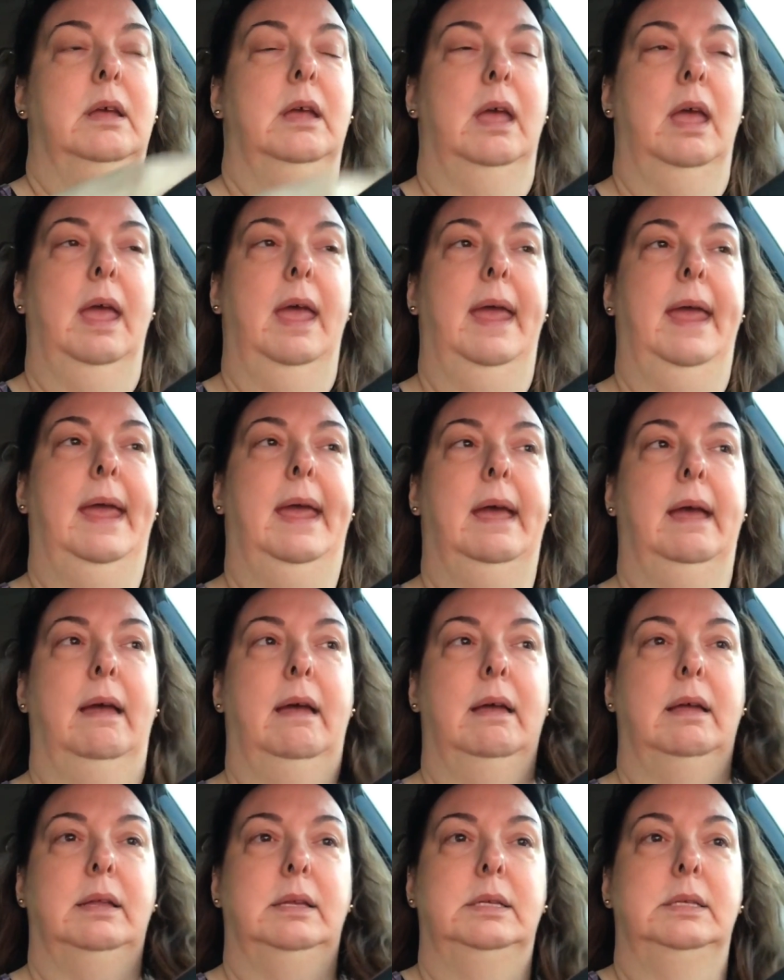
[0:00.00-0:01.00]

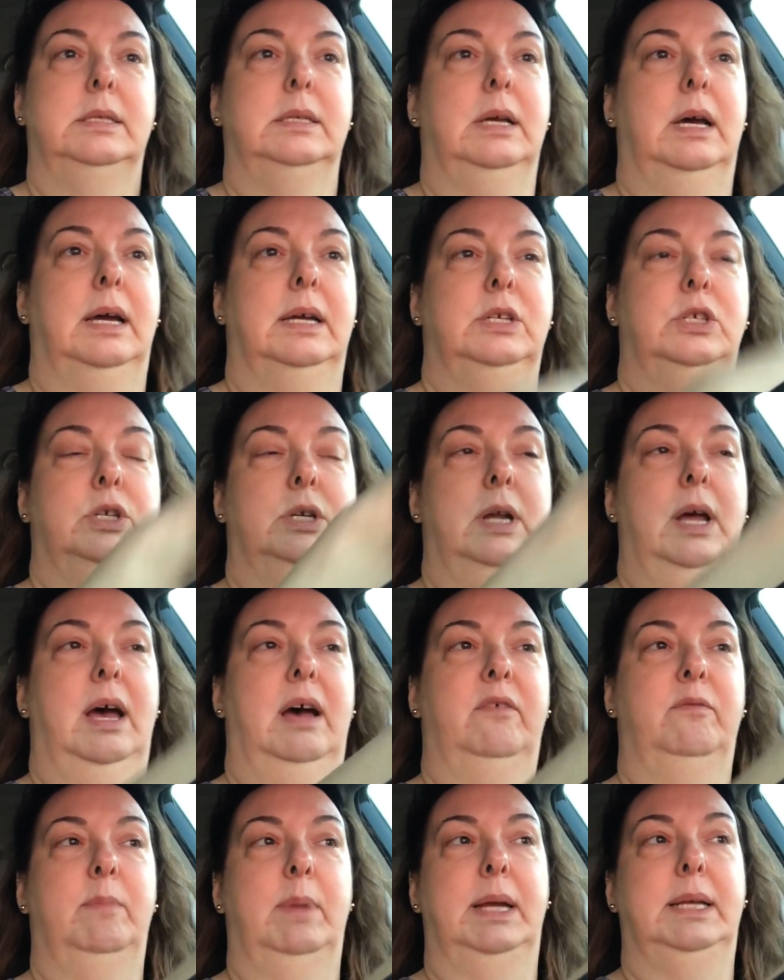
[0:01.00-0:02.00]
and I should have
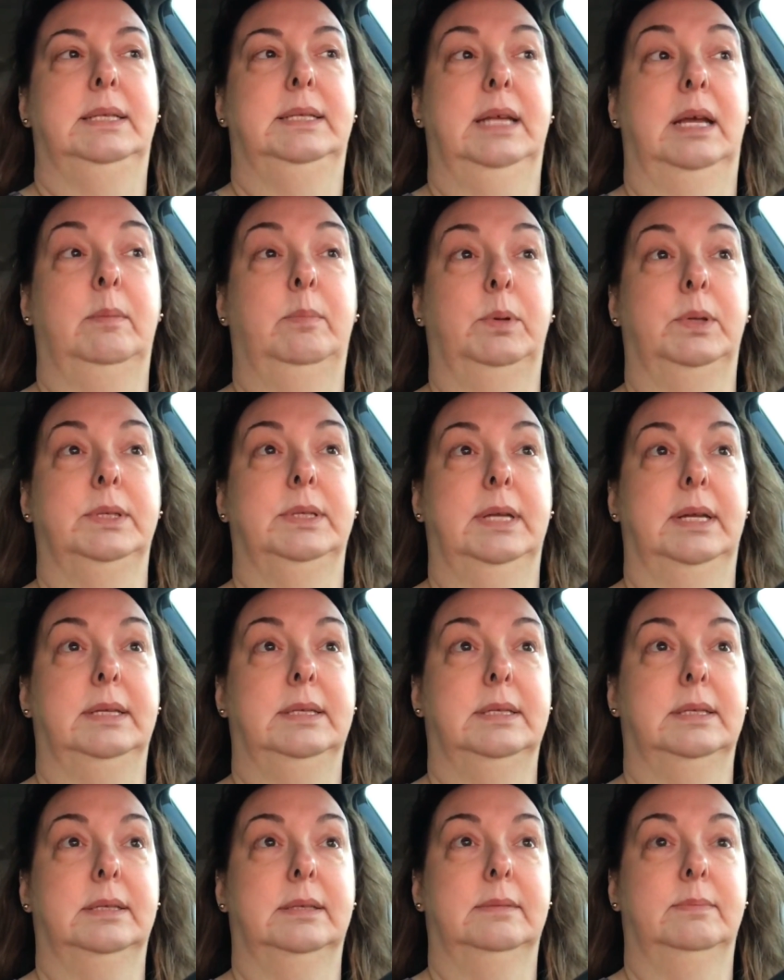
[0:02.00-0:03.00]
my sample
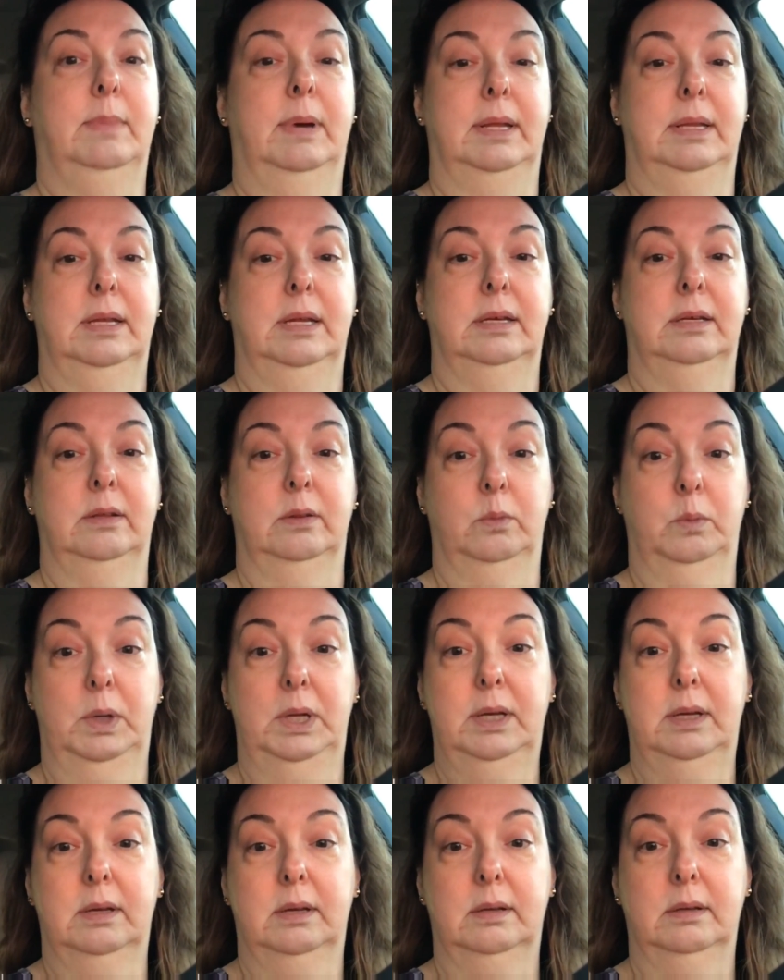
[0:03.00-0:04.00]
sets by the end of the week,